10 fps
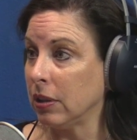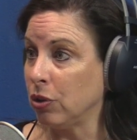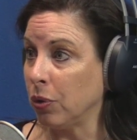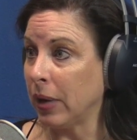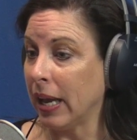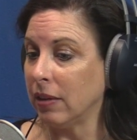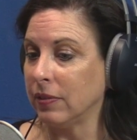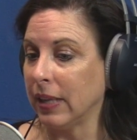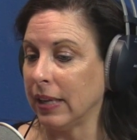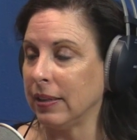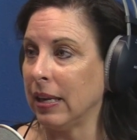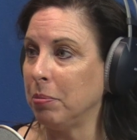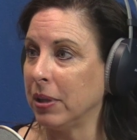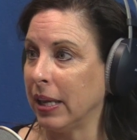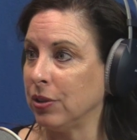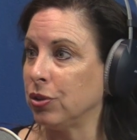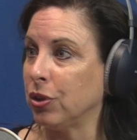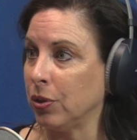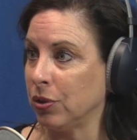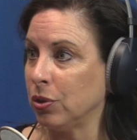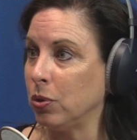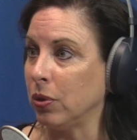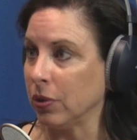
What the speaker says: don't have that nebulizer to go to school.